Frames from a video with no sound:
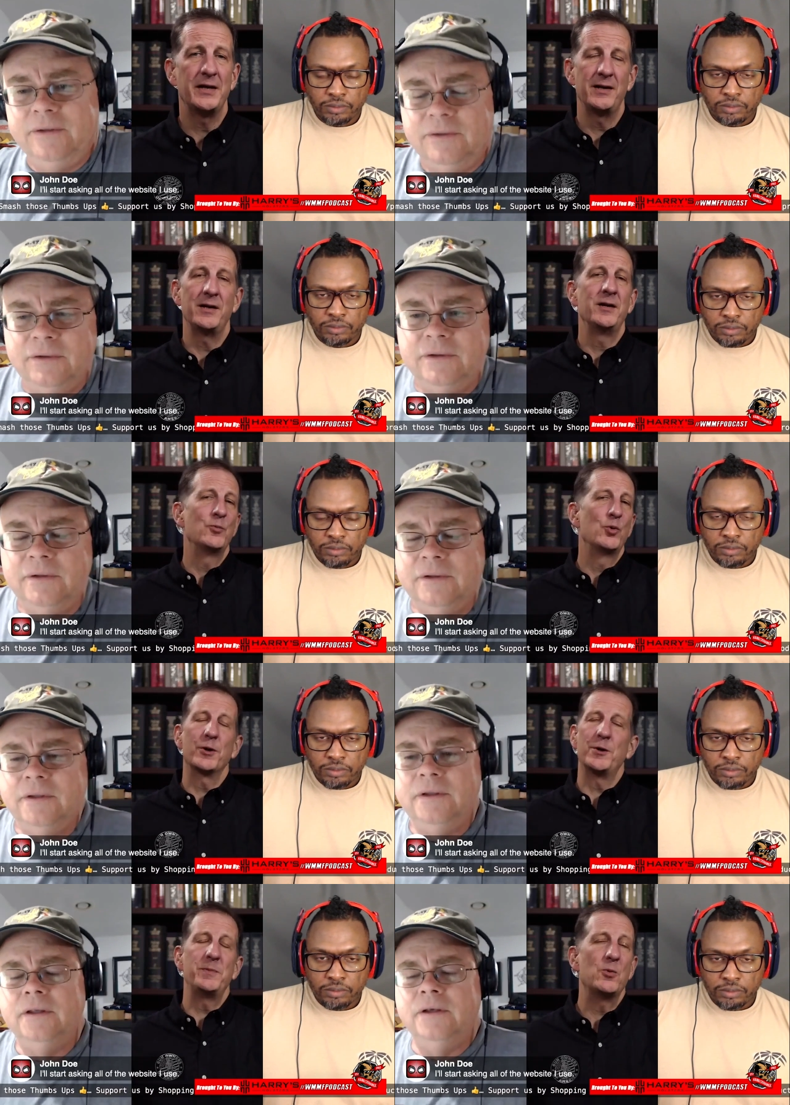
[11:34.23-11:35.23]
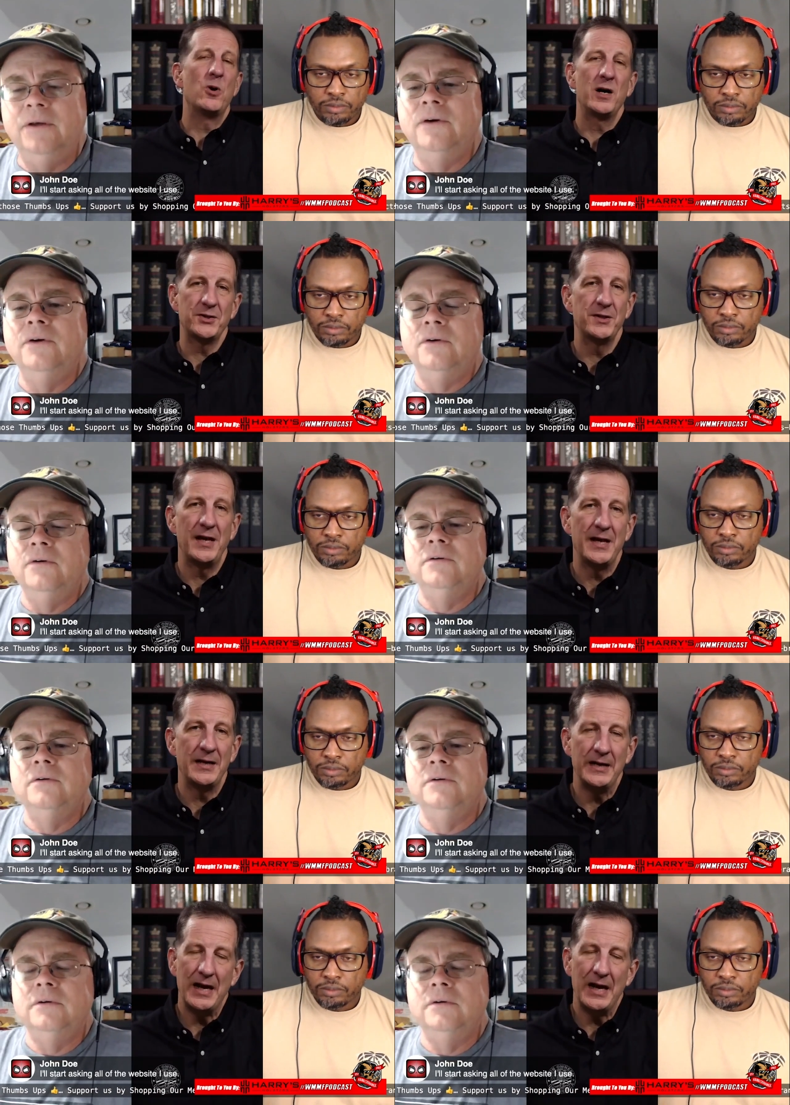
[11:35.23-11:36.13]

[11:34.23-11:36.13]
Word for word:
Speaker 1: right, and and we're going to be watching that.